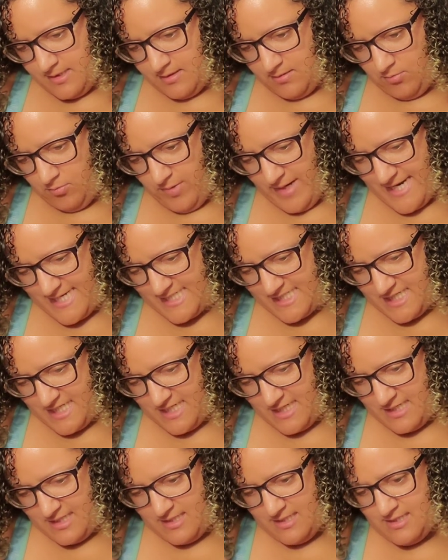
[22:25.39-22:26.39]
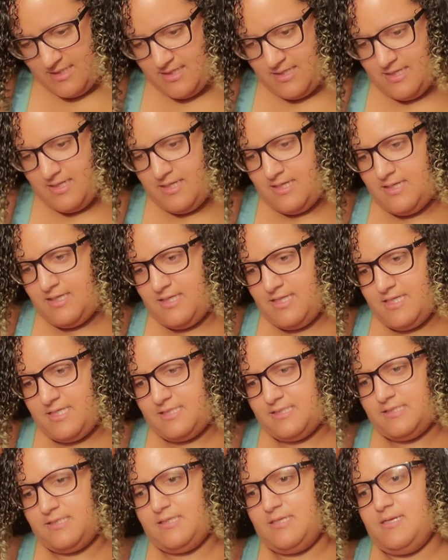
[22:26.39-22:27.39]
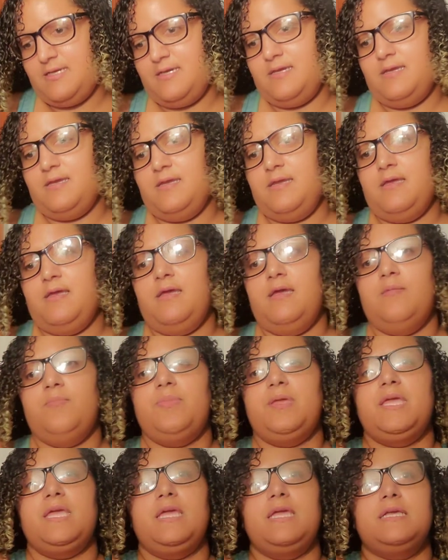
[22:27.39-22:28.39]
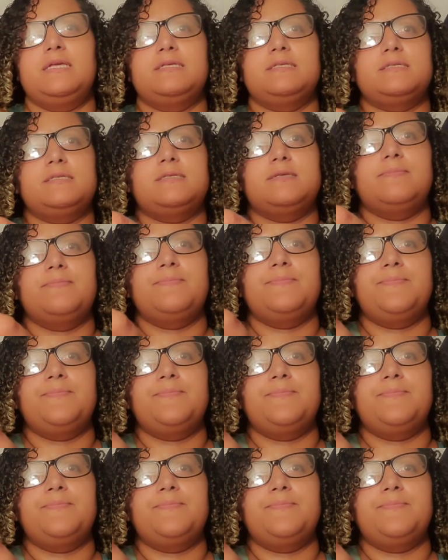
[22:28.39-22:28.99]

wedging this piece